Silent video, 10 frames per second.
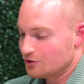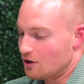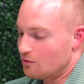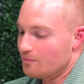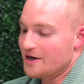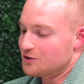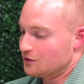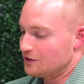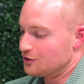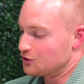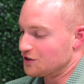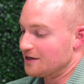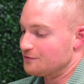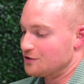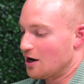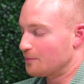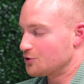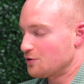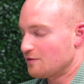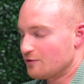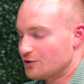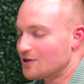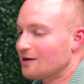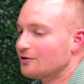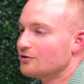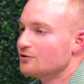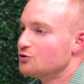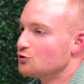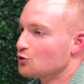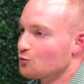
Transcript: So basically, it just gives the opportunity for the seller to